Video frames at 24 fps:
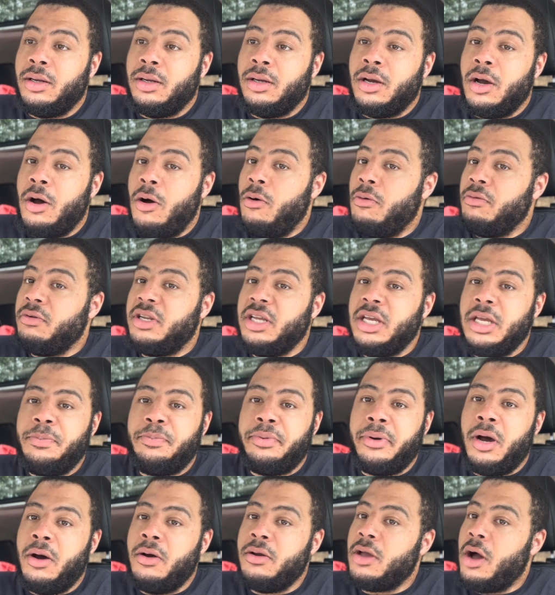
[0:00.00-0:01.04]
Home
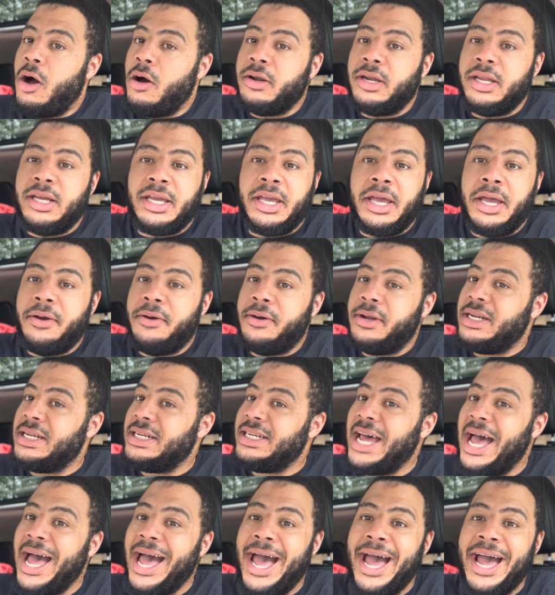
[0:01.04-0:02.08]
Depot, y'all need to get in the
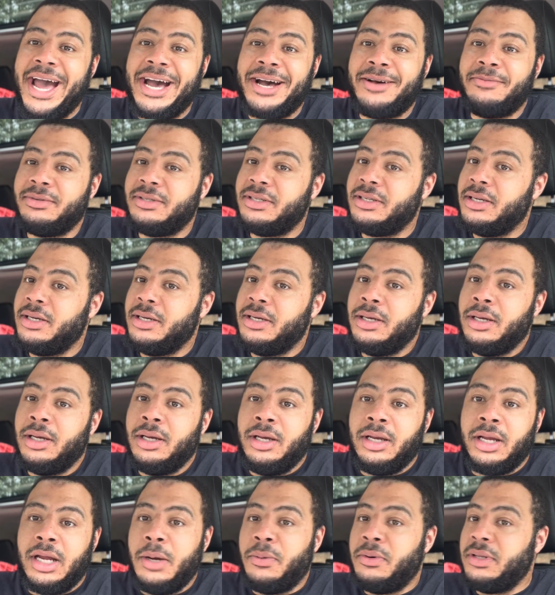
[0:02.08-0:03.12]
times.
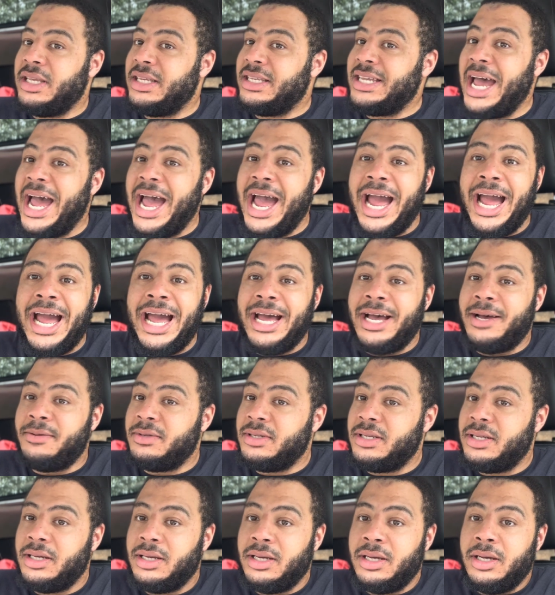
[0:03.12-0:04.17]
Get with the
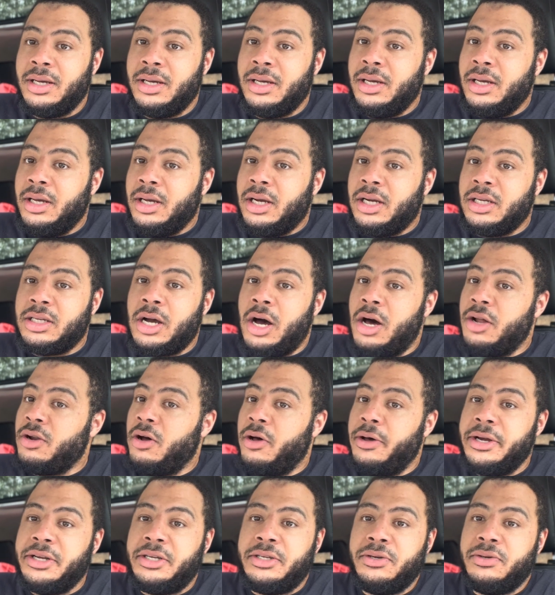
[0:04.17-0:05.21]
times, because y'all the
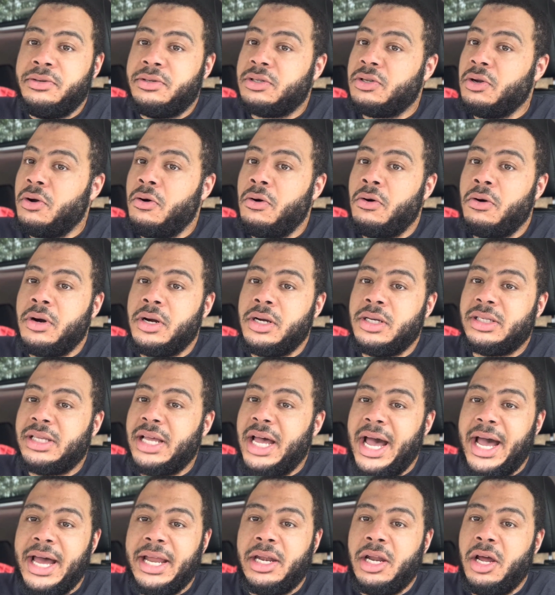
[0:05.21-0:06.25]
only two stores that
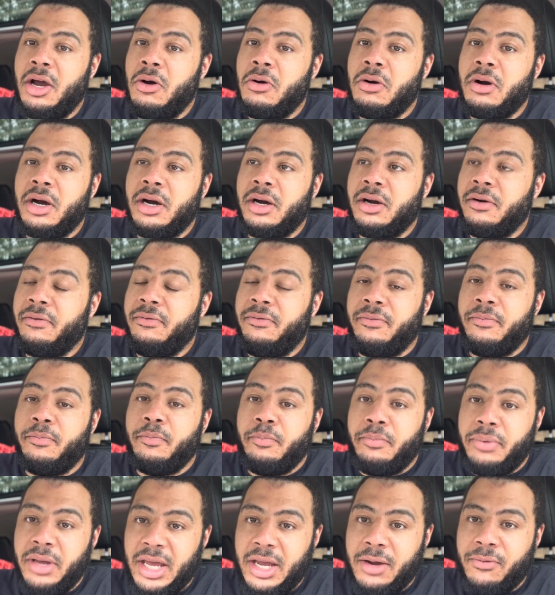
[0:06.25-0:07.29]
I know of,
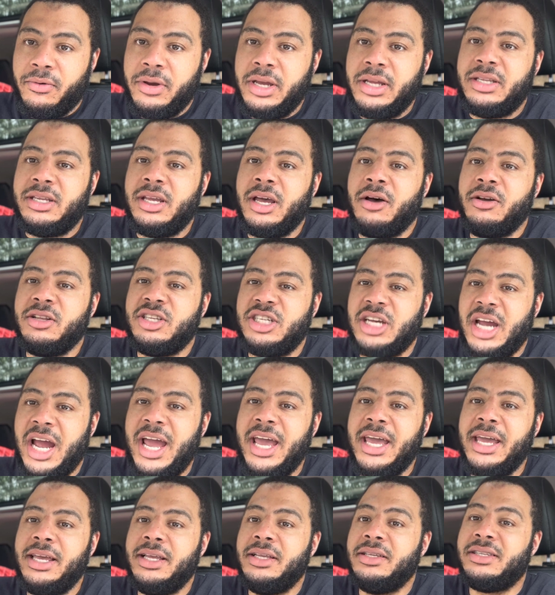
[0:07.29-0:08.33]
big retail
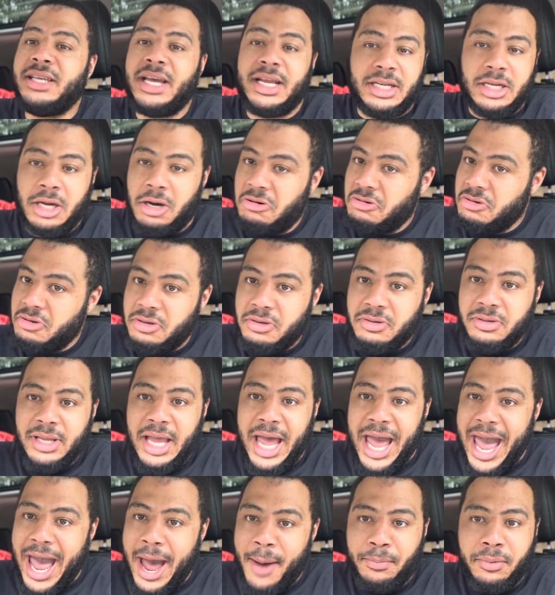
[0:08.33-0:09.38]
chains, that don't use
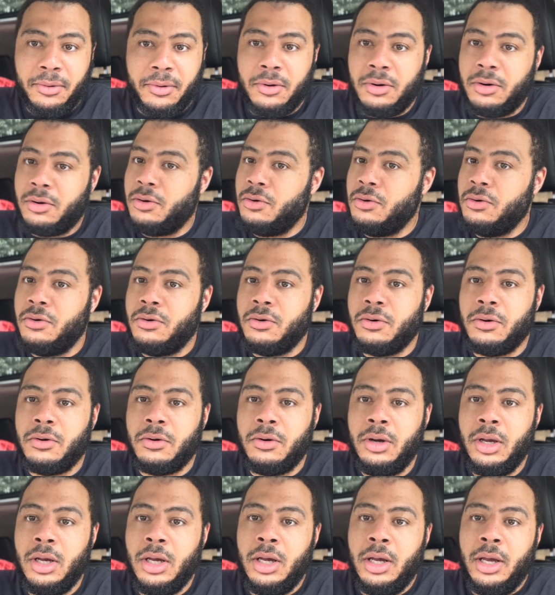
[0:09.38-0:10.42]
Apple,
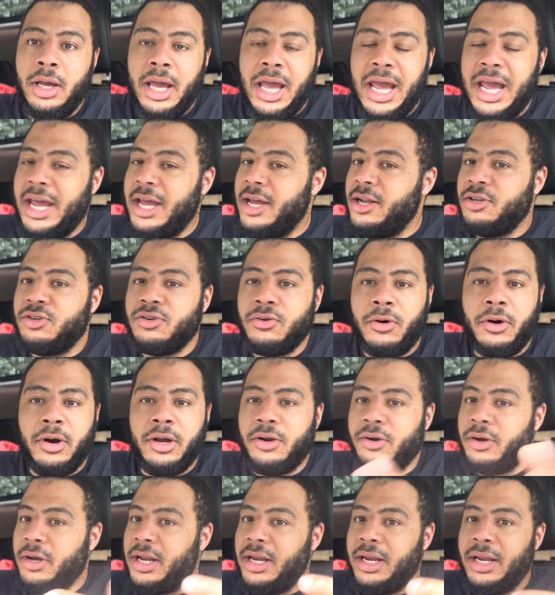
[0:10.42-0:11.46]
Google, Android,
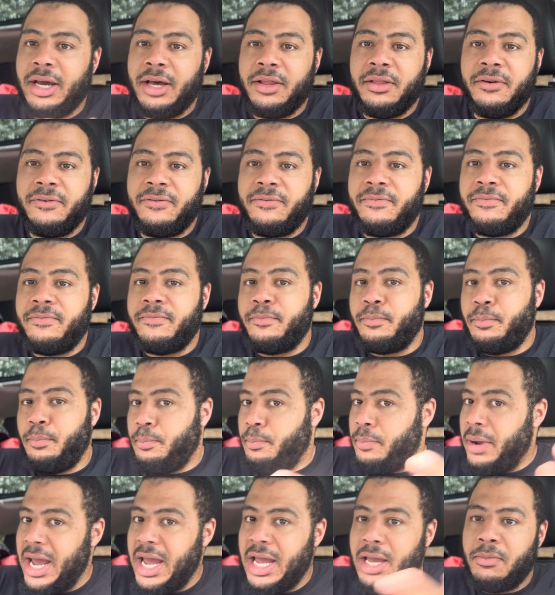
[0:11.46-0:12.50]
or any other
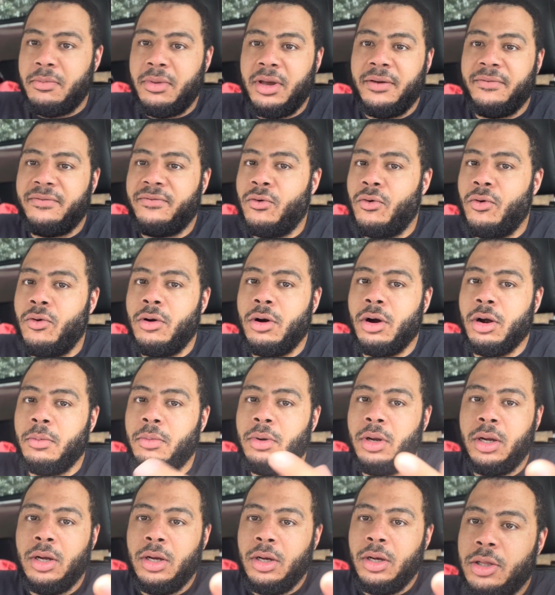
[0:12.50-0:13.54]
payment form
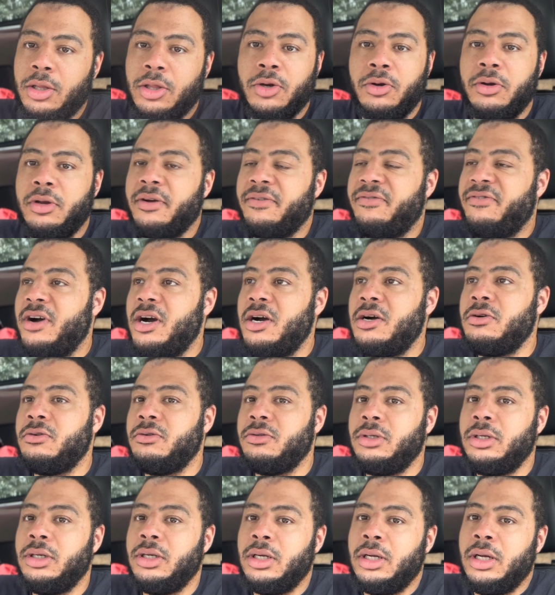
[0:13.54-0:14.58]
through your
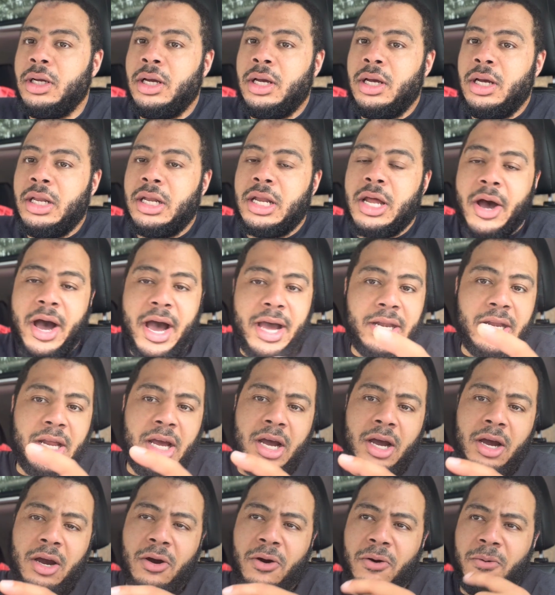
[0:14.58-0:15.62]
phone. Now, I
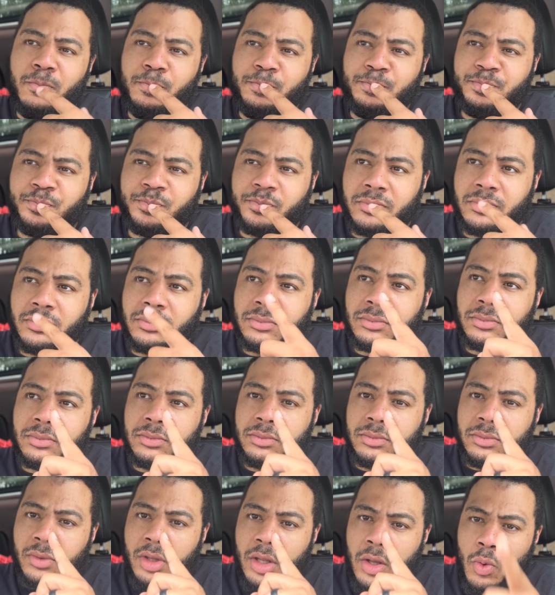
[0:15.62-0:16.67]
know
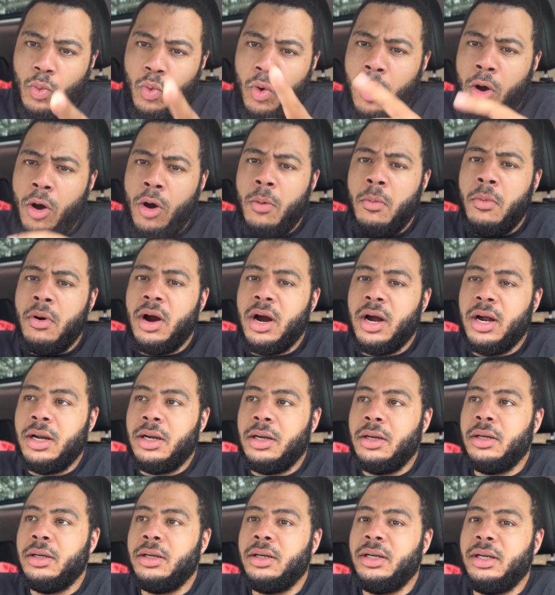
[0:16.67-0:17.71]

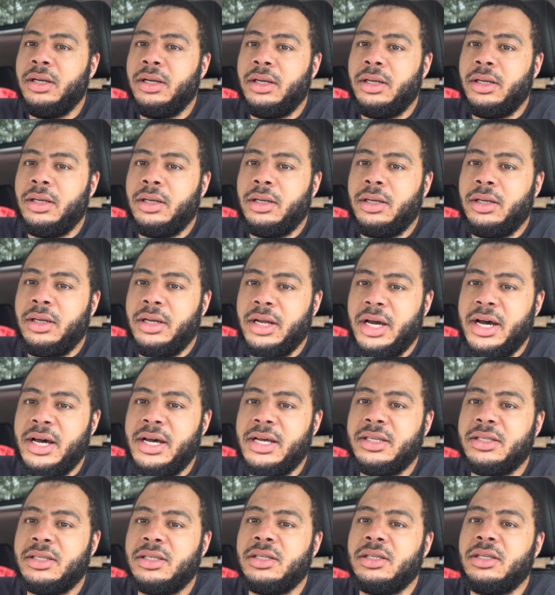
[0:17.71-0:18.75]
Walmart
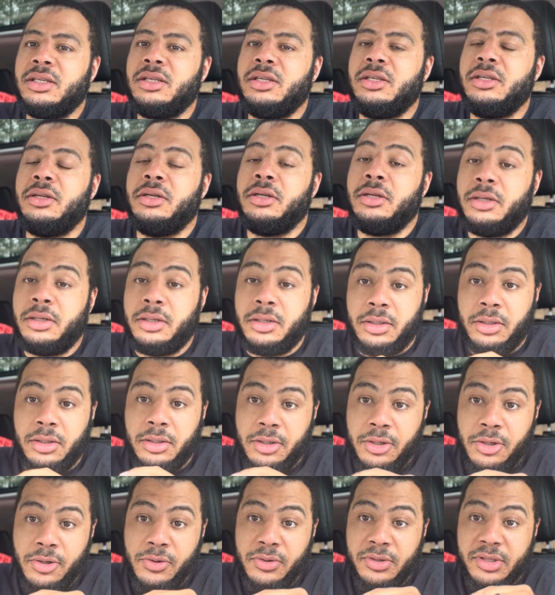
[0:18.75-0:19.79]
does
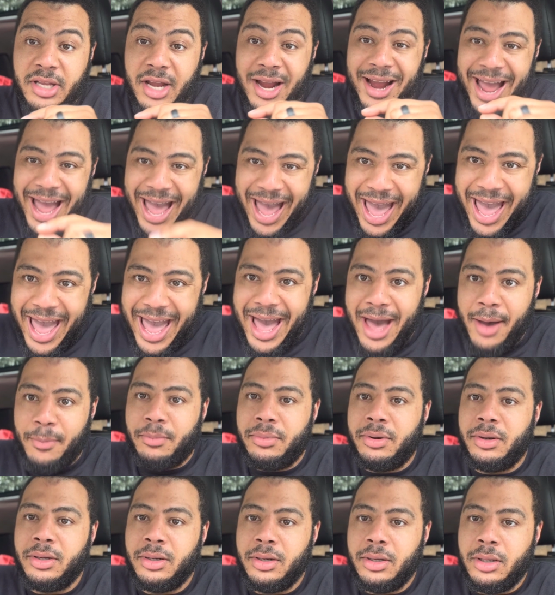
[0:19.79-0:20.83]
use their app
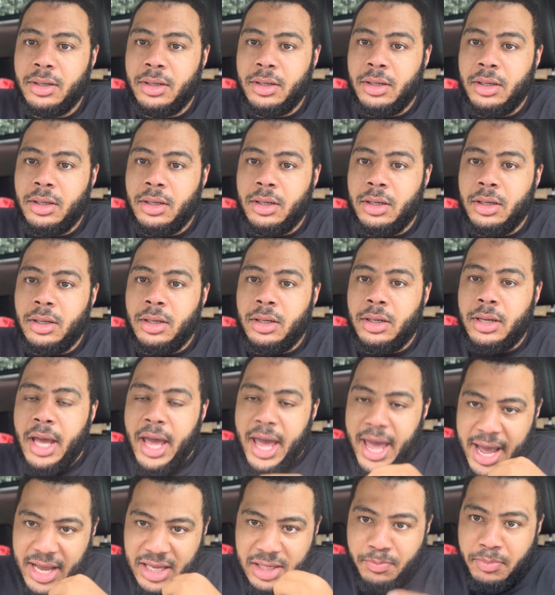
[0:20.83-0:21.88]

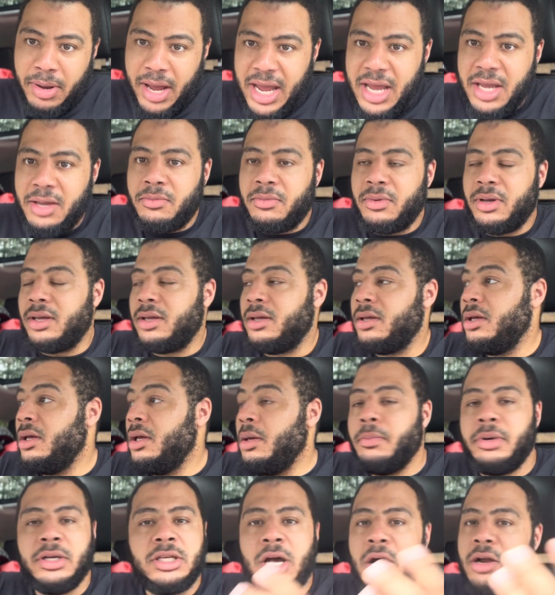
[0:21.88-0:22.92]
as payment,
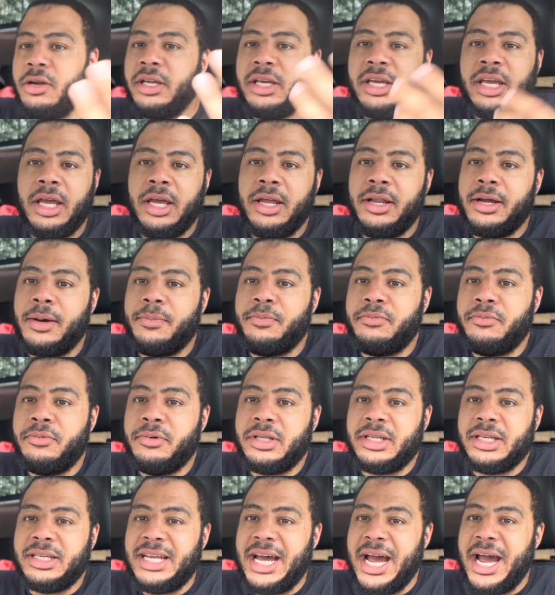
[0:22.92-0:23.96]
but y'all need to get it up
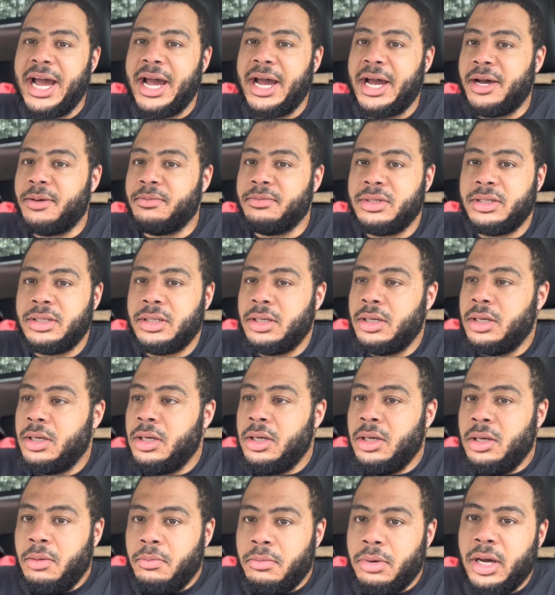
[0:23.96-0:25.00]
with the times.
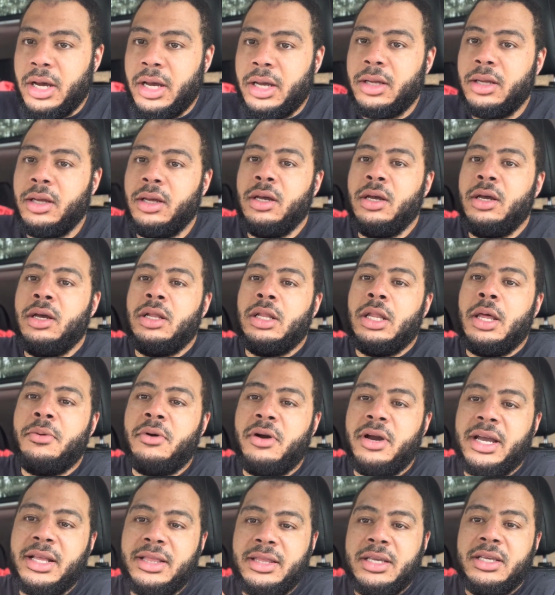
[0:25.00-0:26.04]
But let me
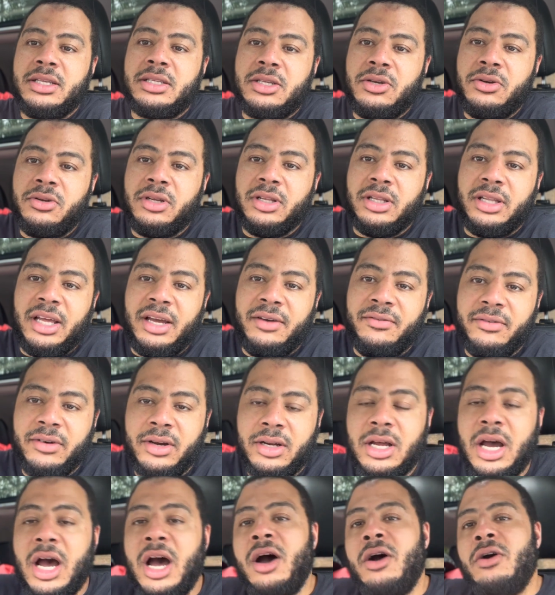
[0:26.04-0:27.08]
go get these two delivered.
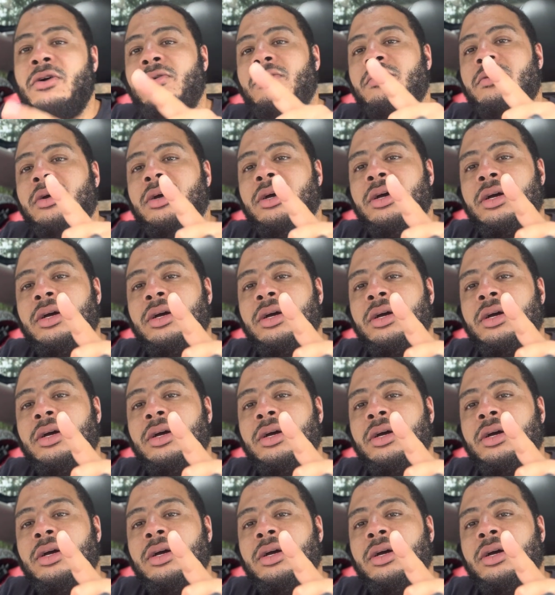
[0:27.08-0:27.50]
Oh,